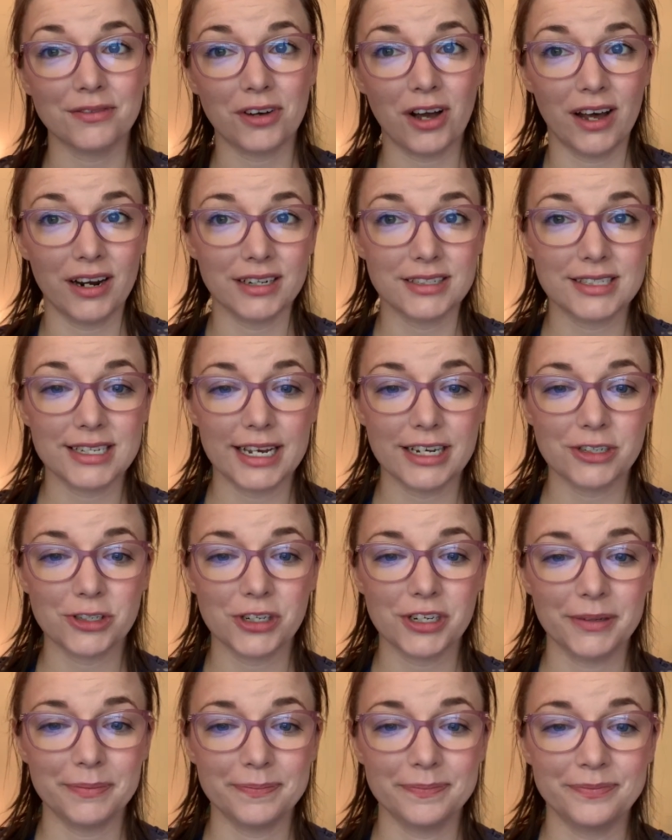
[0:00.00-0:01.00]

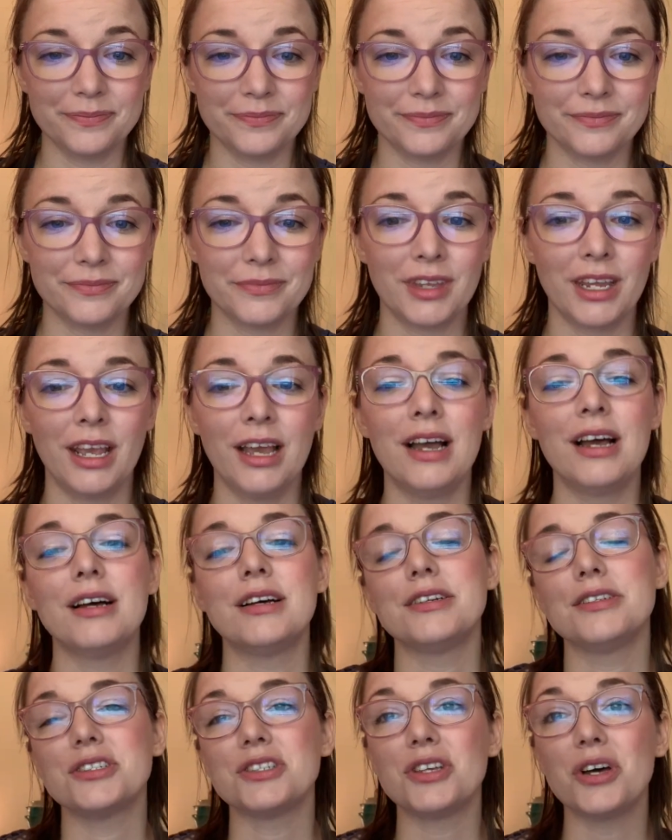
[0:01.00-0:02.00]
connotation.
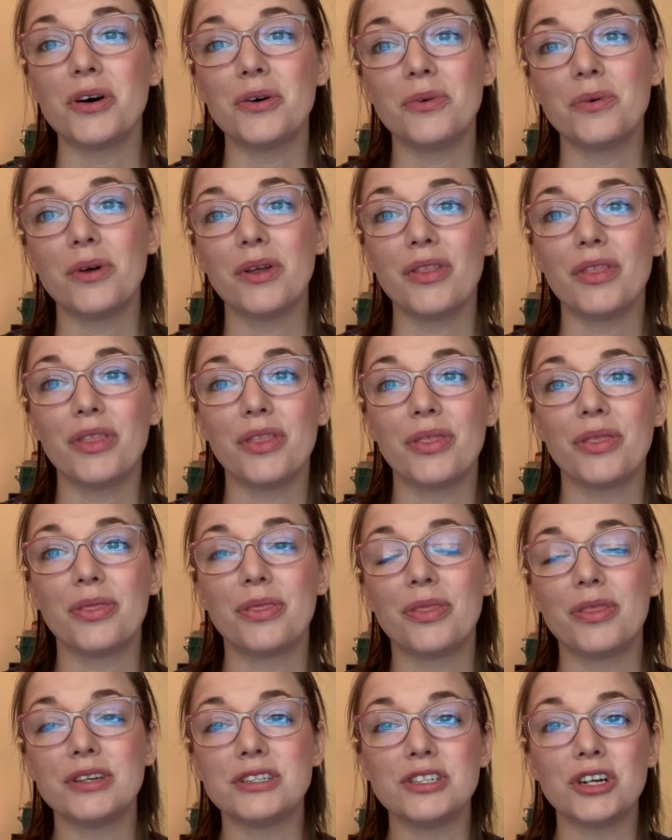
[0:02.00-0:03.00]
So
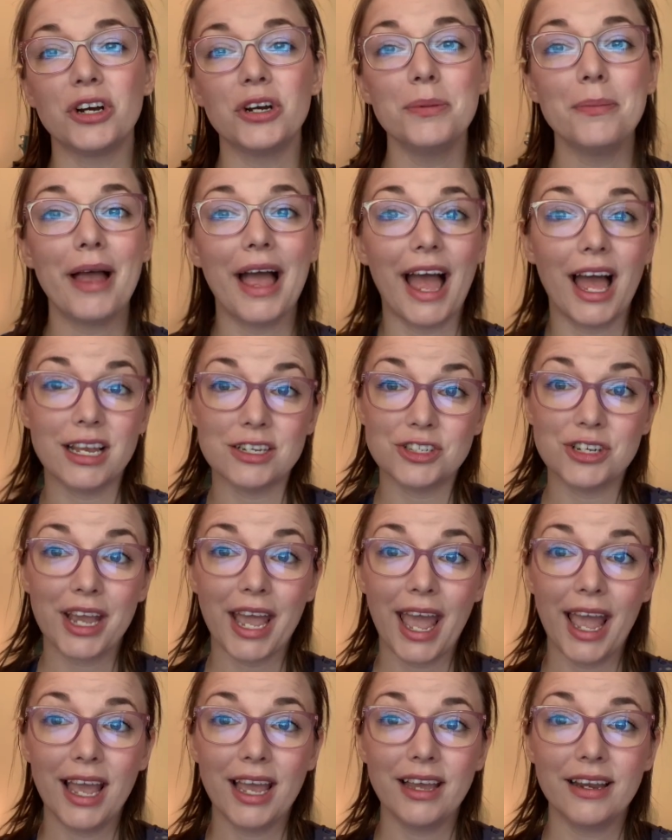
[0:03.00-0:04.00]
the term
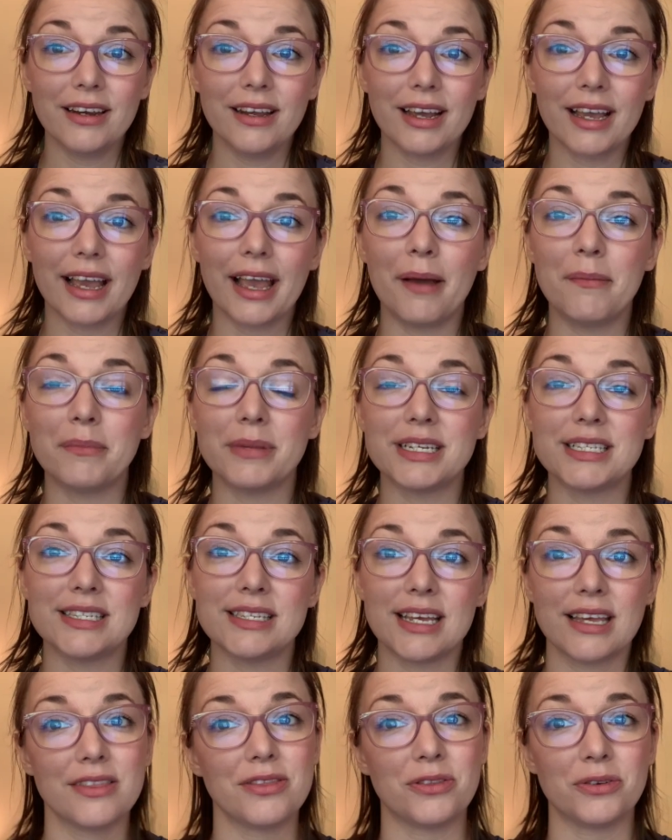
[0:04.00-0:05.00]
educate can be
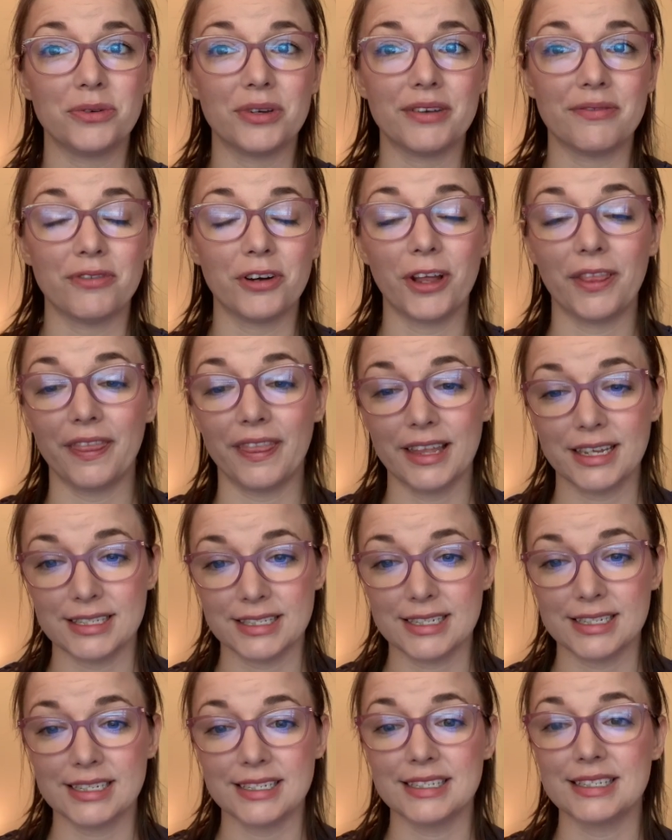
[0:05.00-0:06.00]
seen through different
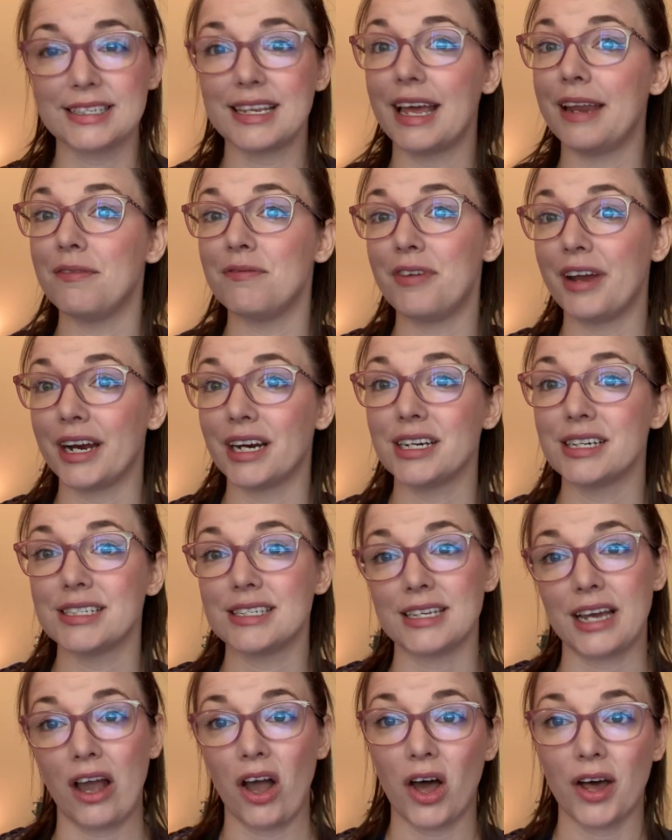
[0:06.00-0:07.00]
lenses and varies
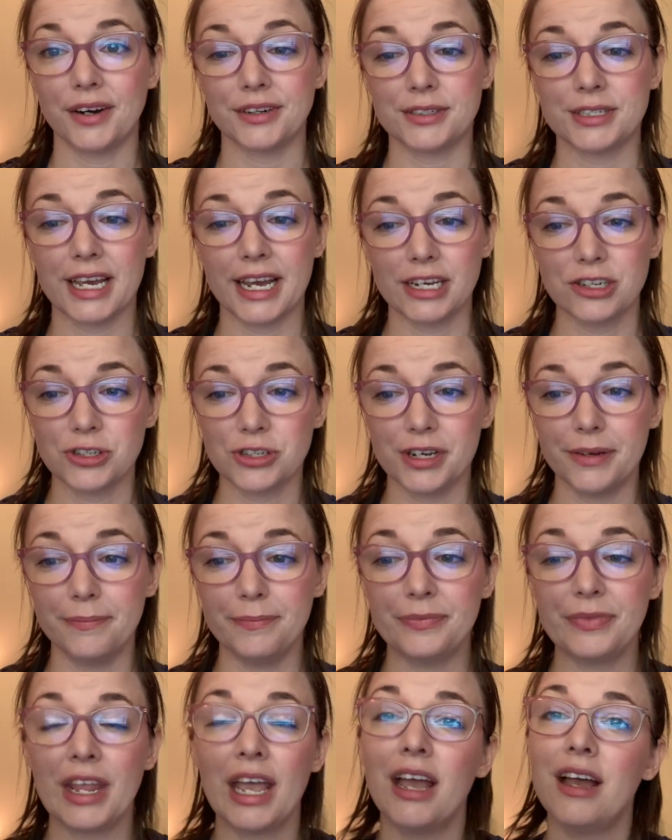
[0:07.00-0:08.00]
in connotation.
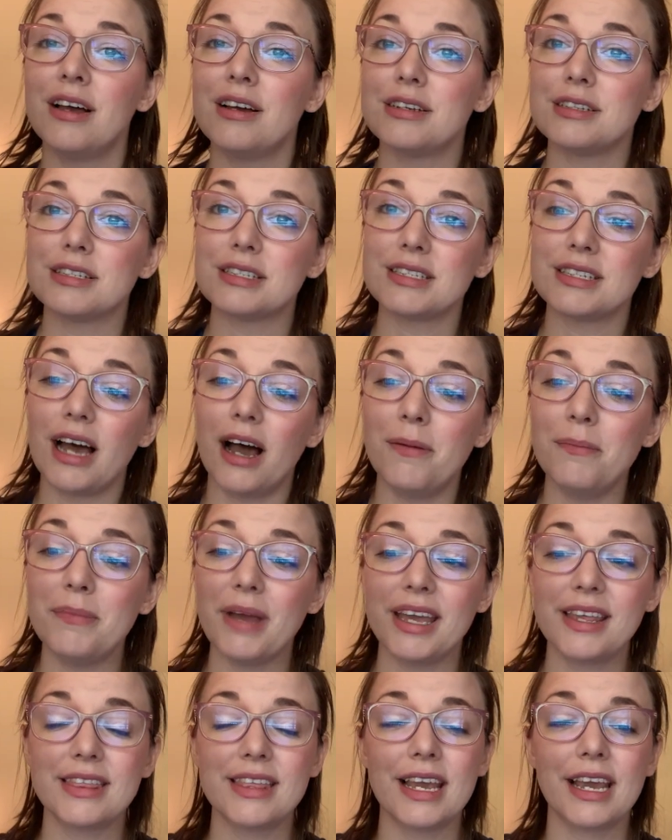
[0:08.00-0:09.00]
Some
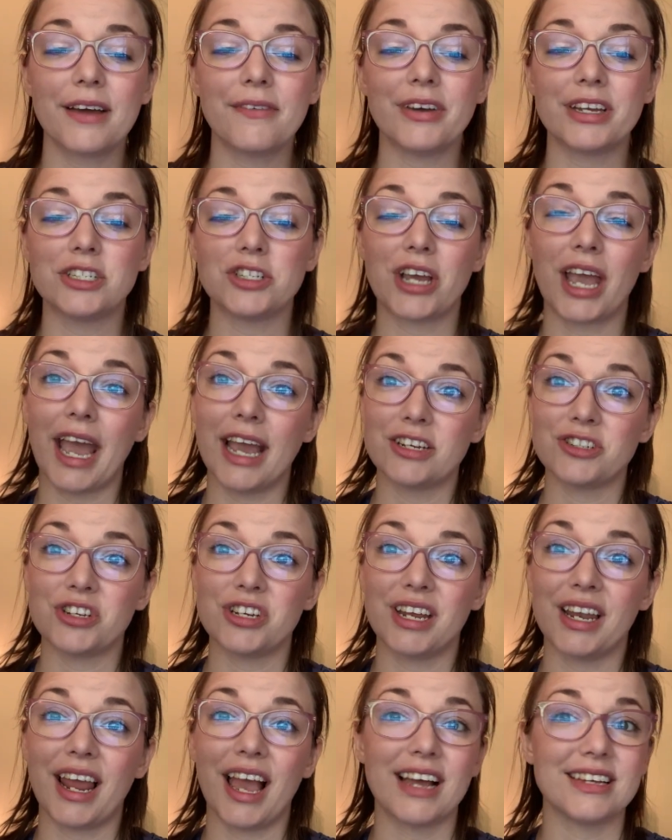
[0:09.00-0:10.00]
may think of
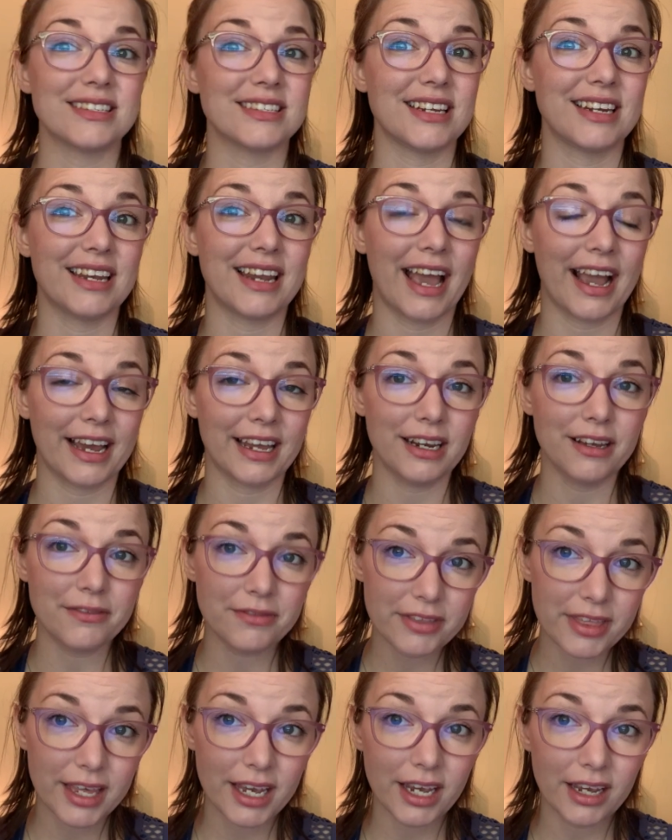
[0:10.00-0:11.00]
education as a negative
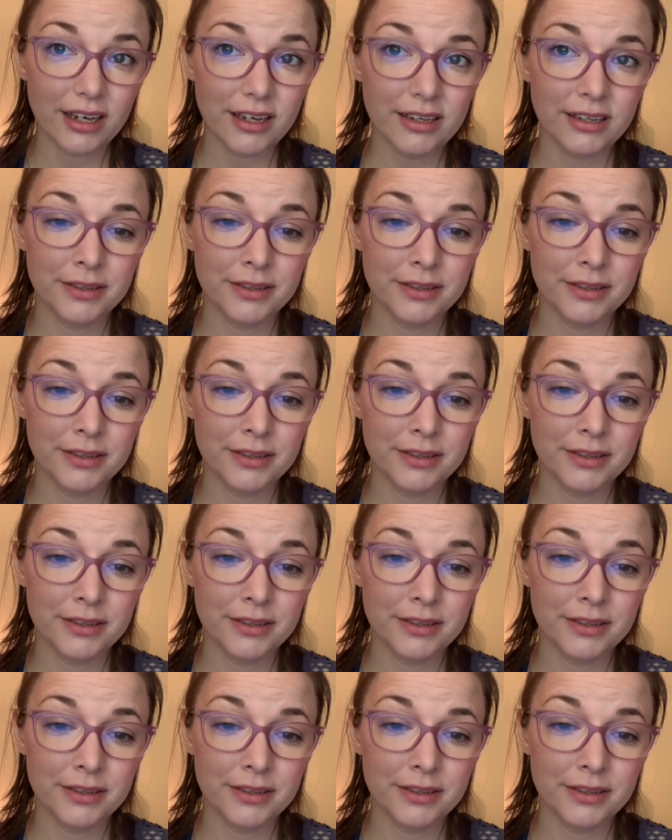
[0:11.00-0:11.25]
thing,